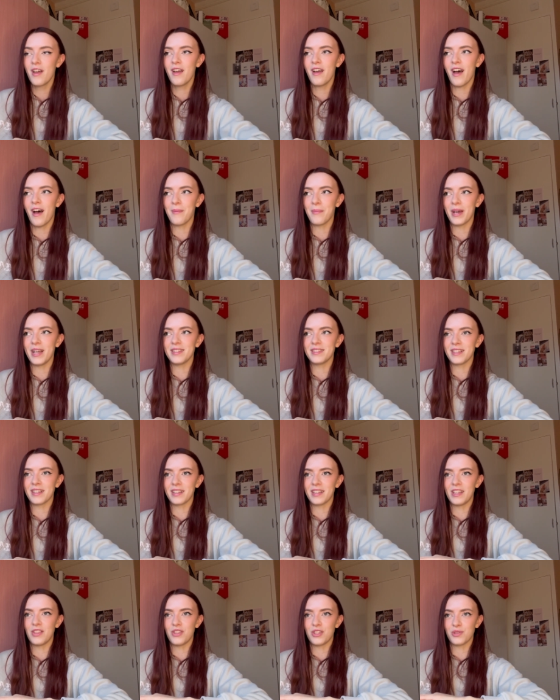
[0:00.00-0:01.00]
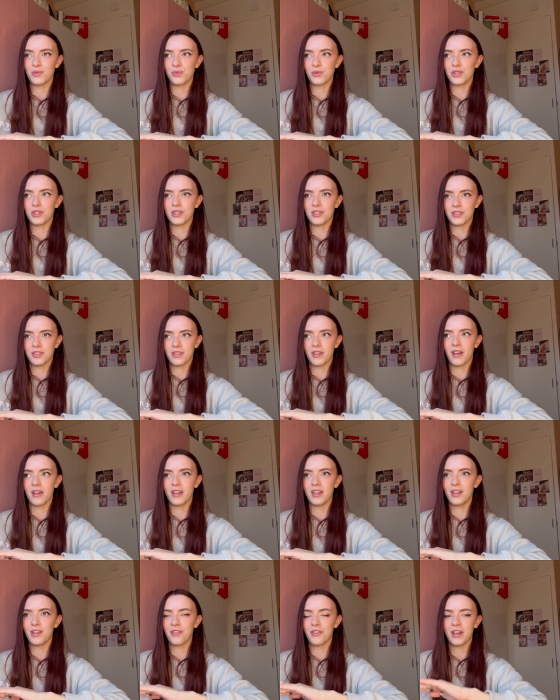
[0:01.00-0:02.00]
and basically this will just
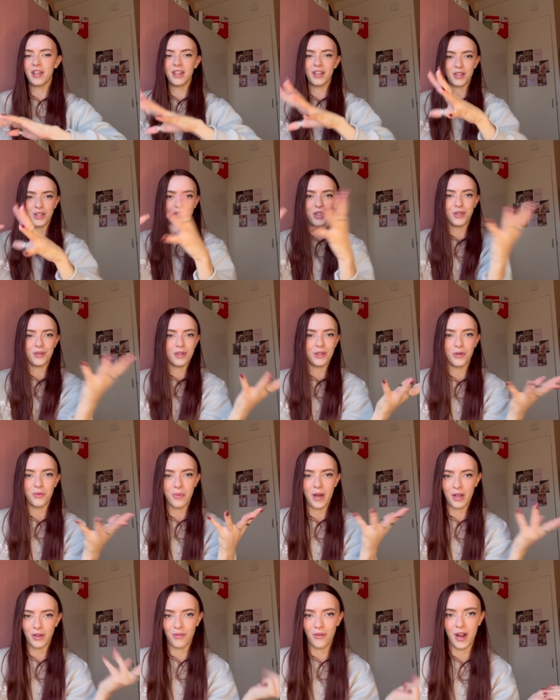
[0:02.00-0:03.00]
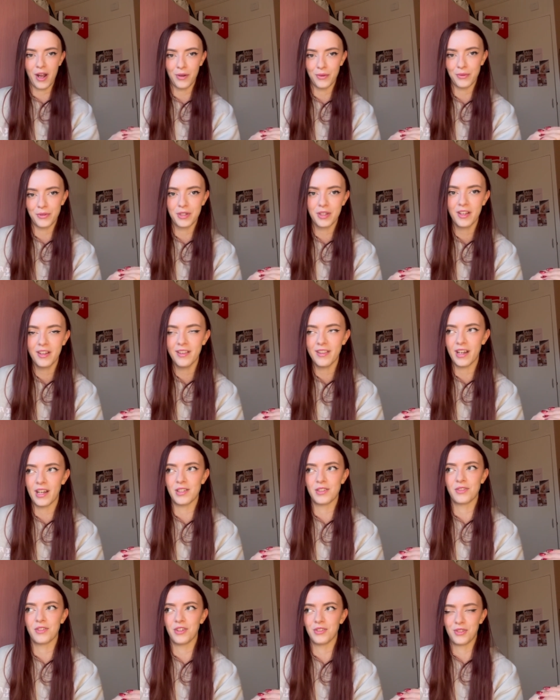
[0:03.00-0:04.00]
like create a cute little background
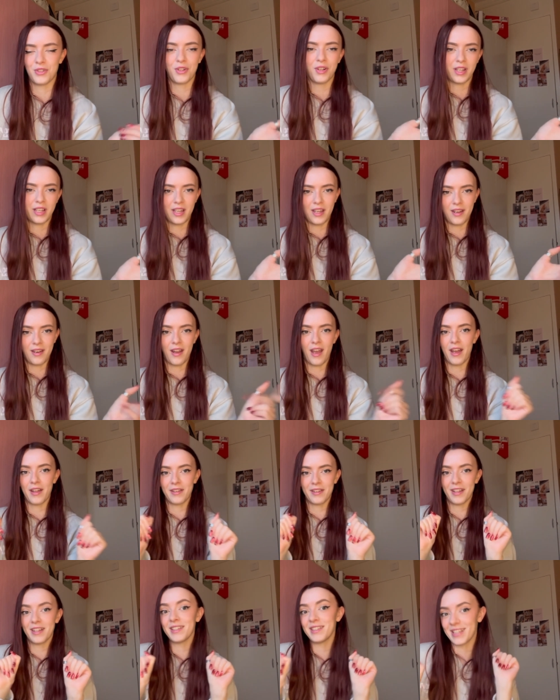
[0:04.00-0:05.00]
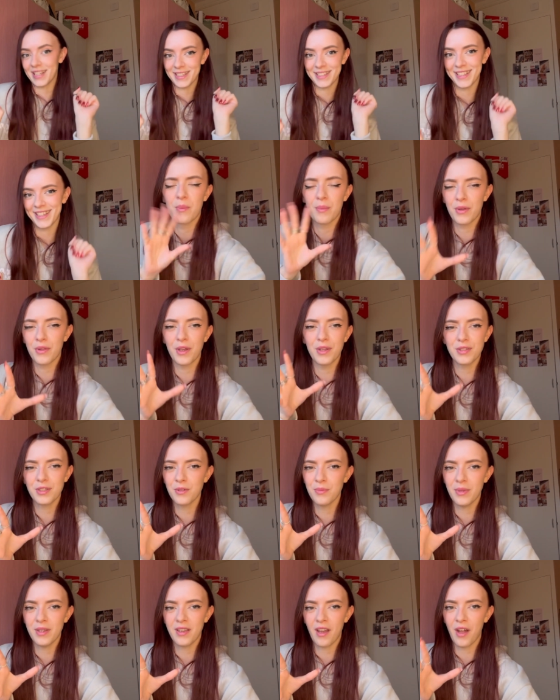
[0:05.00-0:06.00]
that's nice, clean and aesthetic. But those
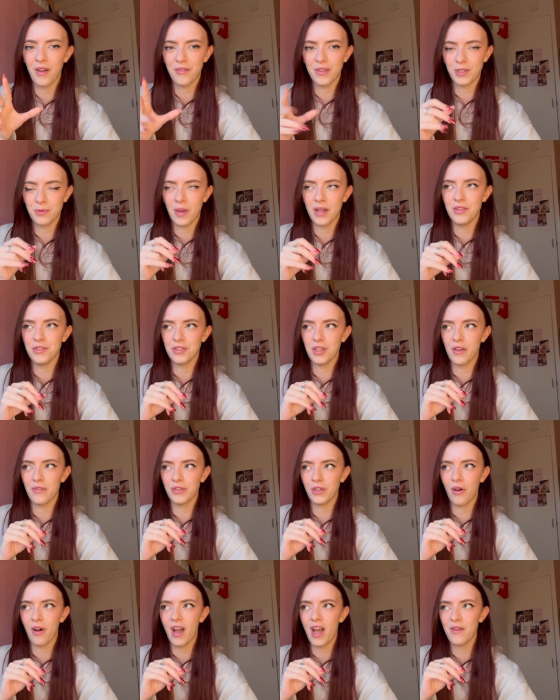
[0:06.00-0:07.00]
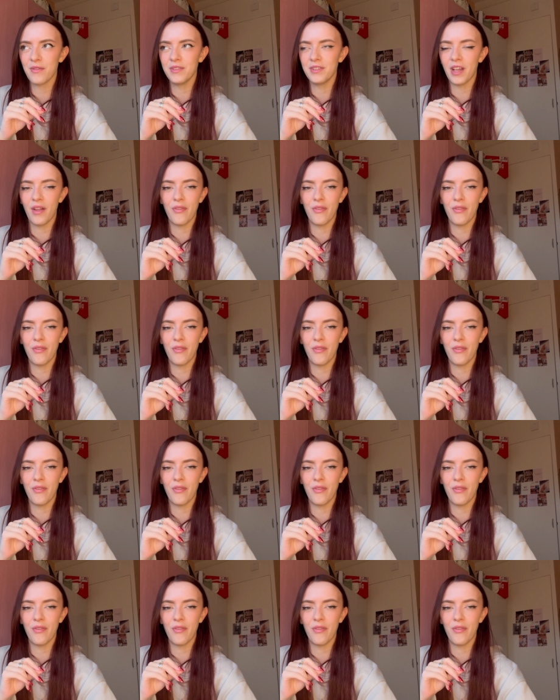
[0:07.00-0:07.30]
can be kind of expensive, so I haven't done